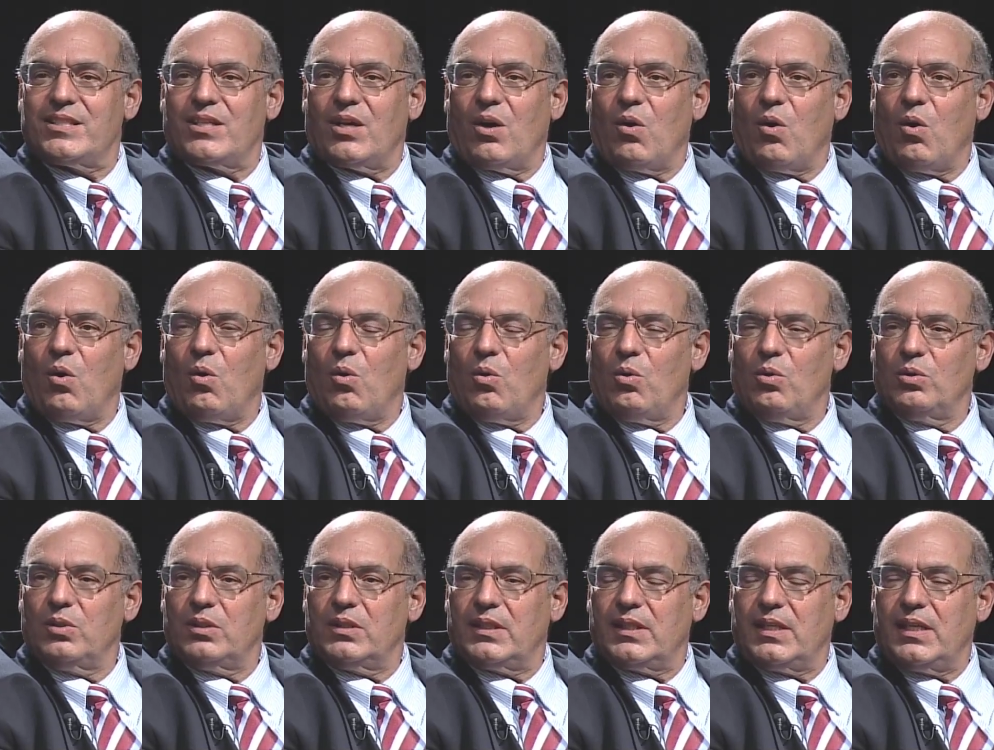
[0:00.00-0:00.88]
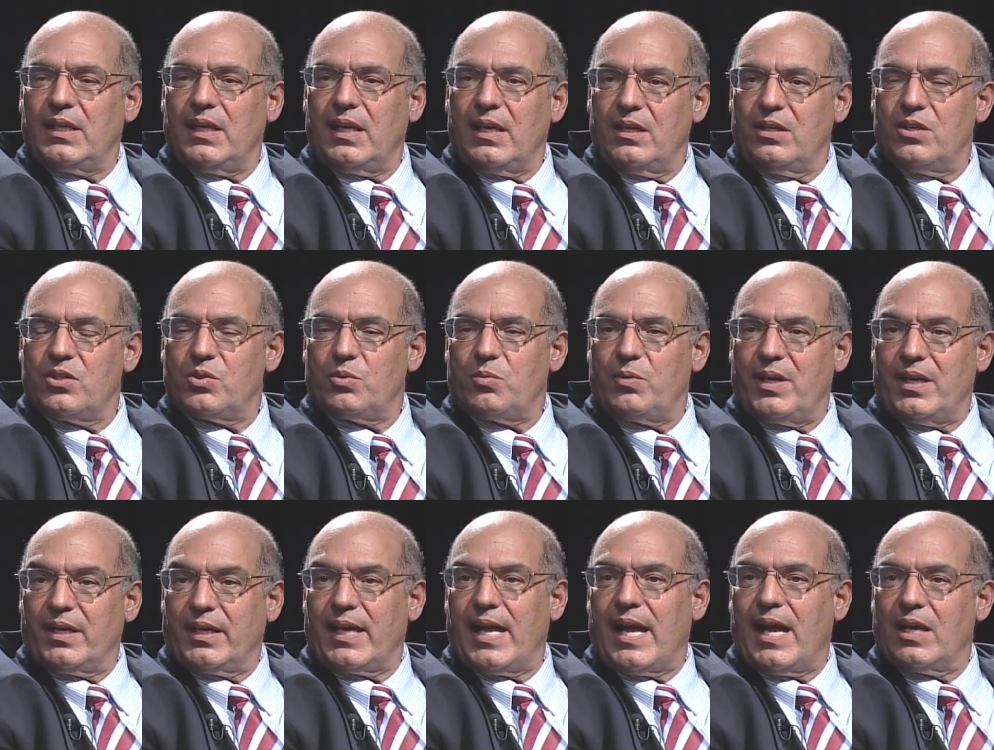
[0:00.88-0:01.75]
to hold the industry
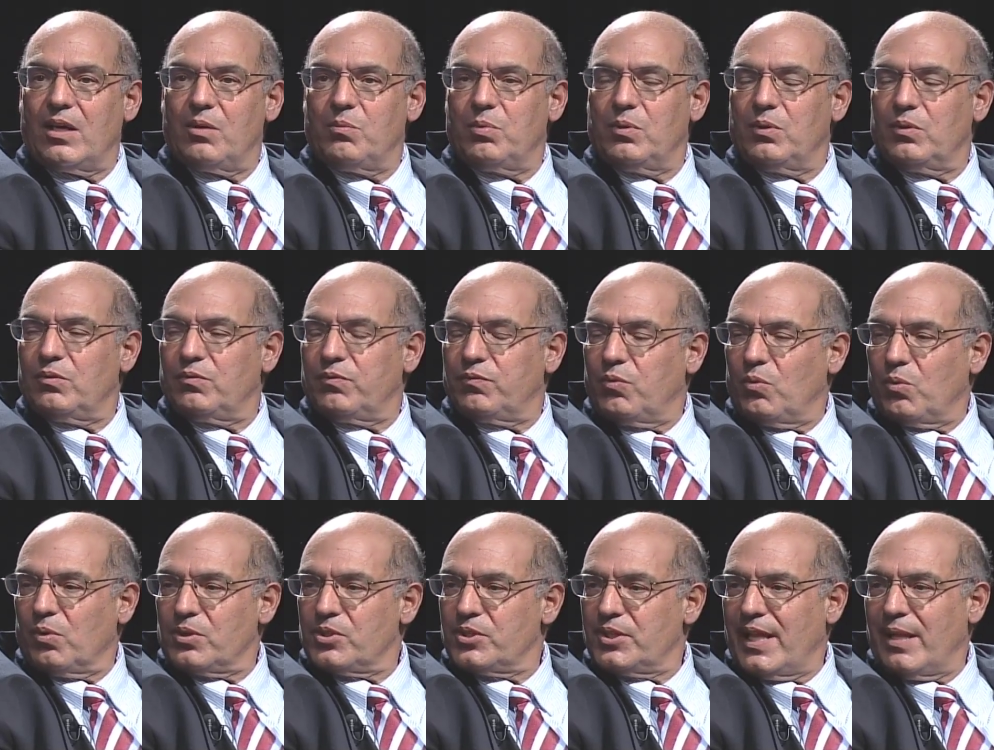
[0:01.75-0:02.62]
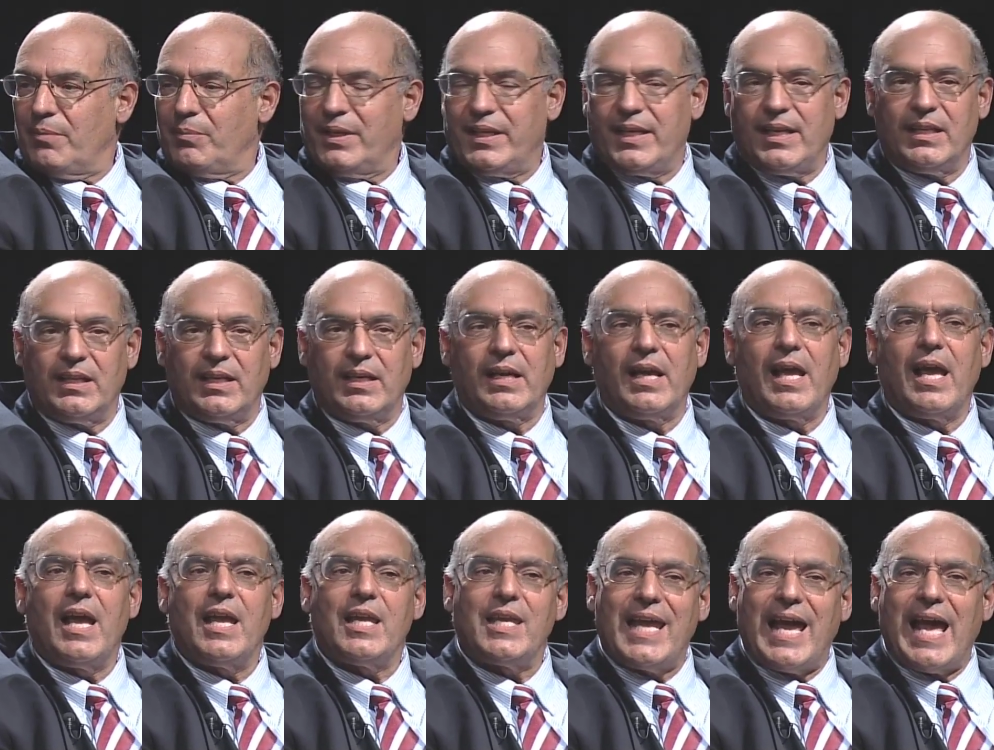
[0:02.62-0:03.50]
accountable for salmonella,
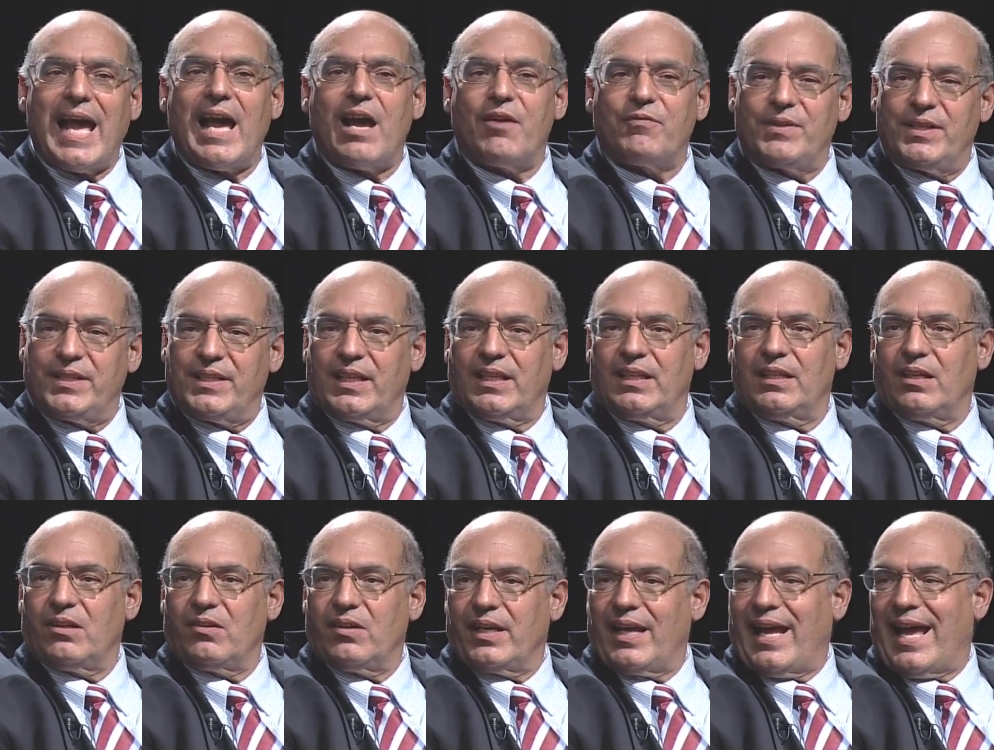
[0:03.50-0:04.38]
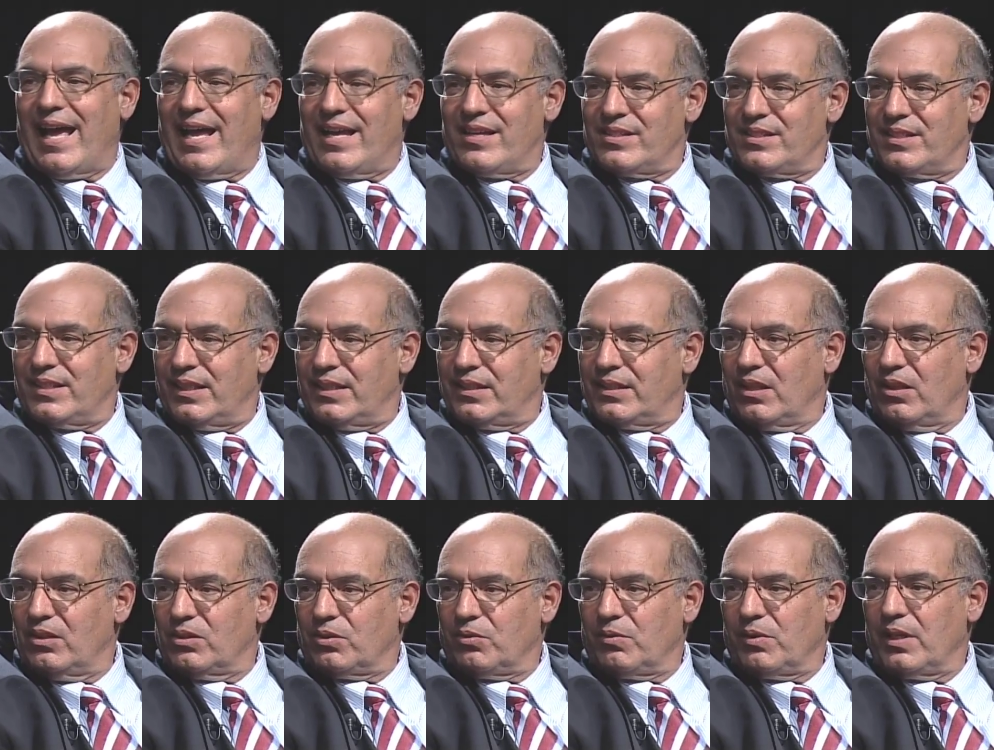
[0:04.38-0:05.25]
you have to declare it as an
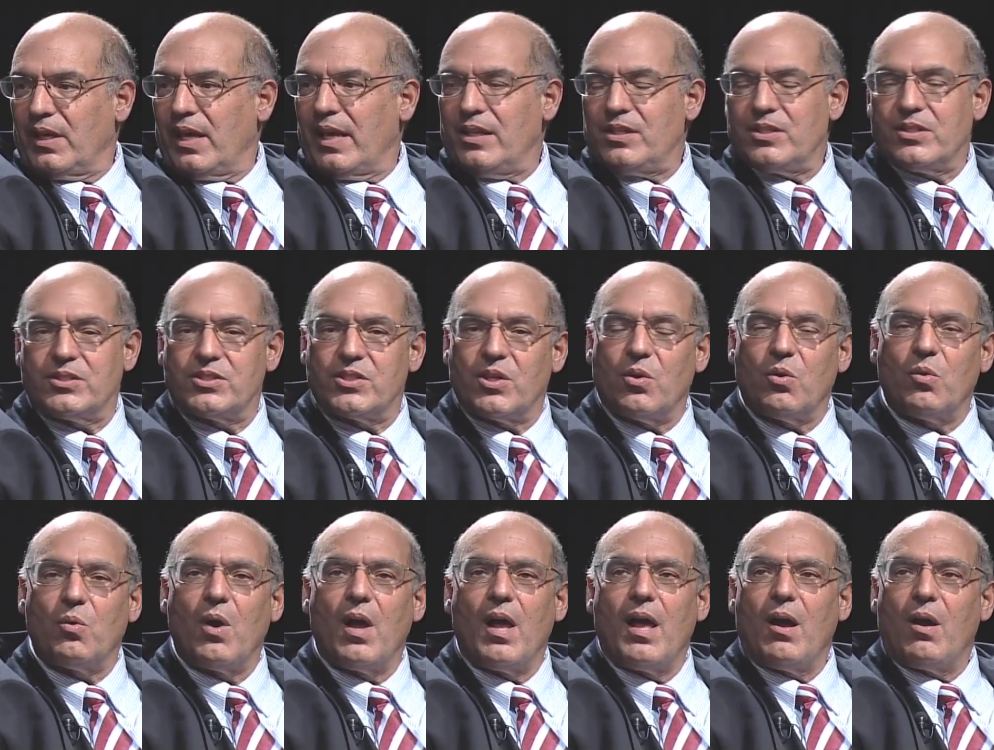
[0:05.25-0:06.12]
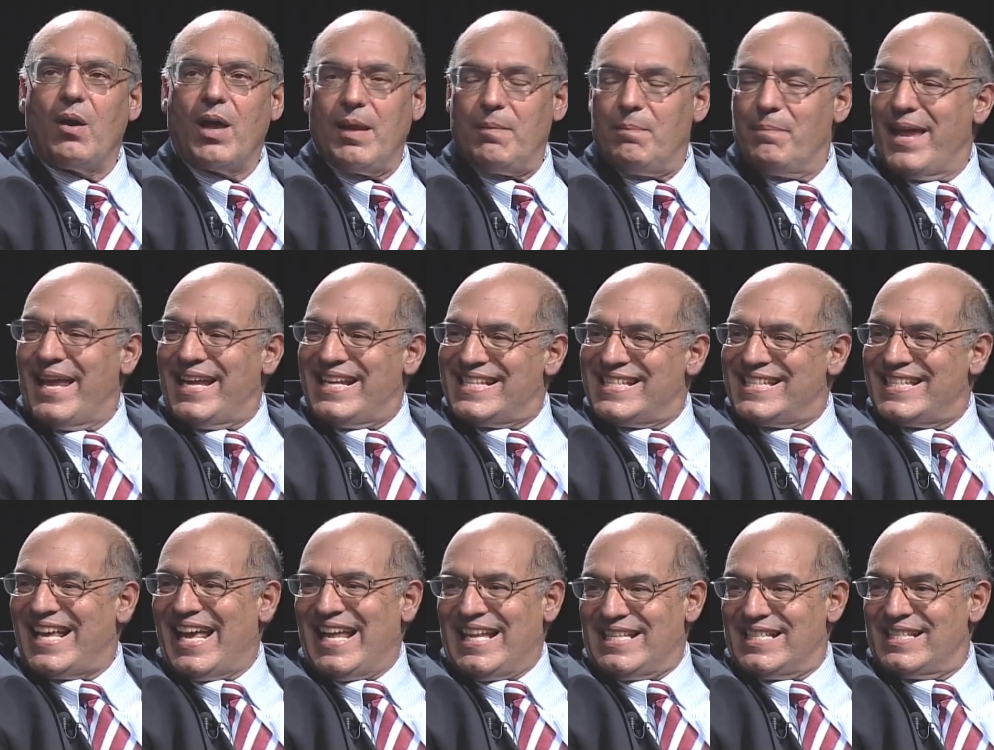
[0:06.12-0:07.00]
adulterant. And so it makes
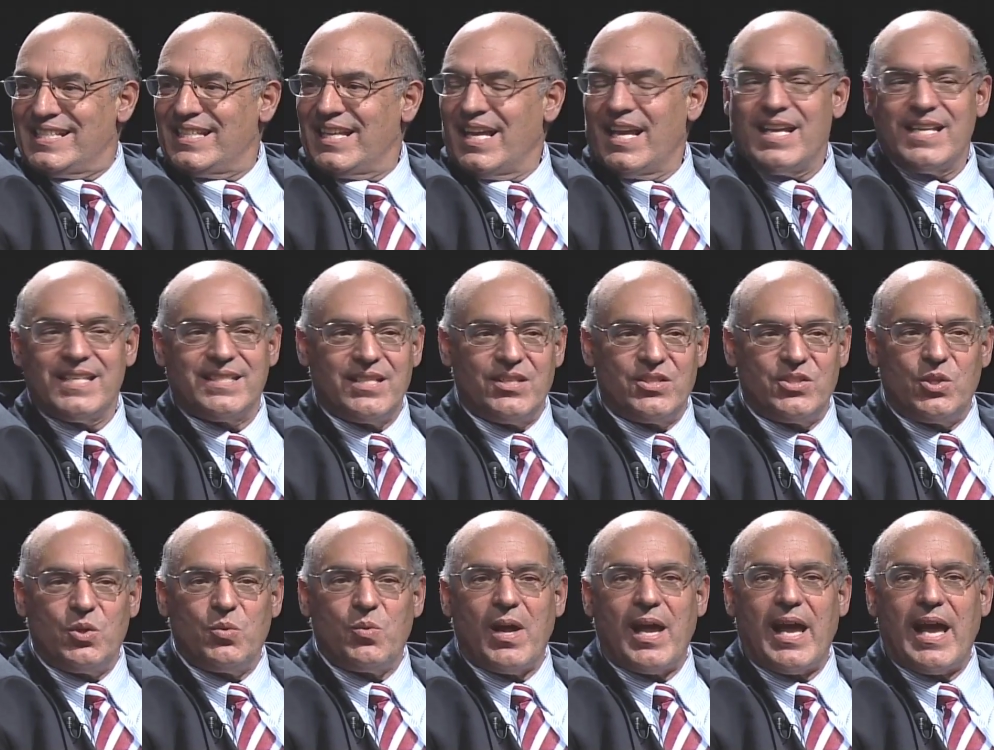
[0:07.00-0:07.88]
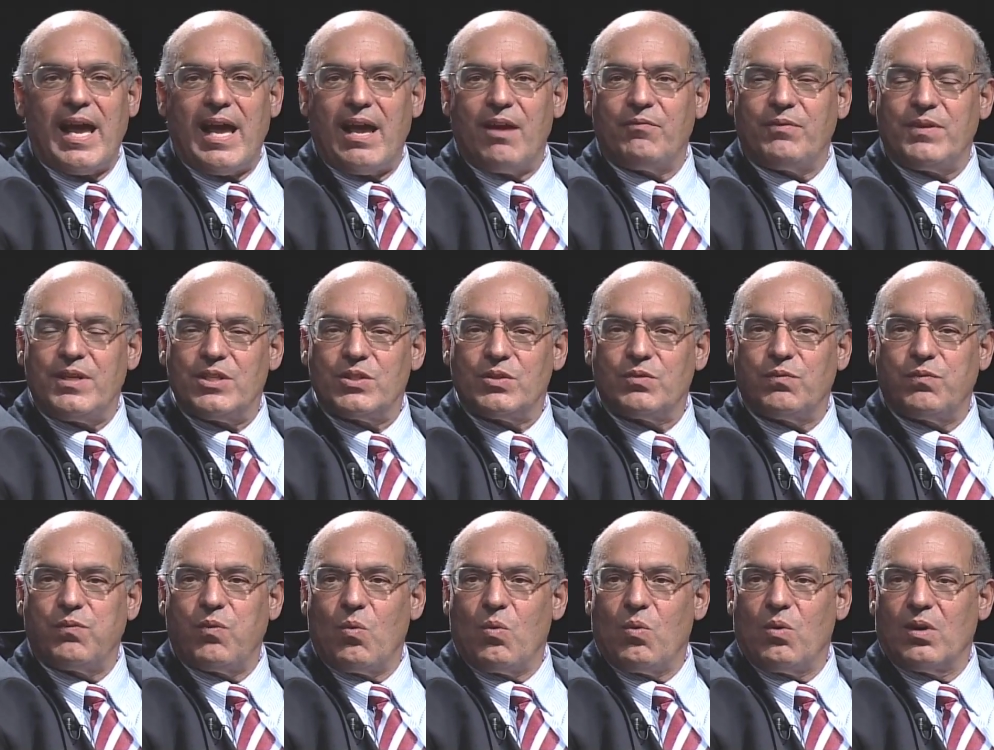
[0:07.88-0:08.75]
sense since you have these
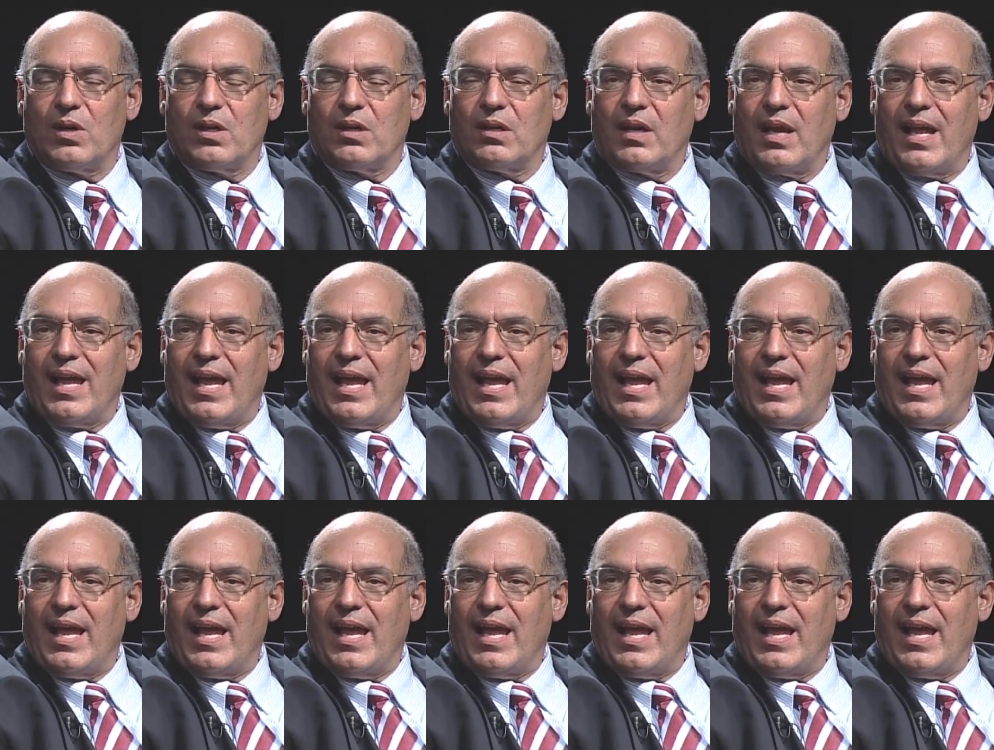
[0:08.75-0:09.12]
four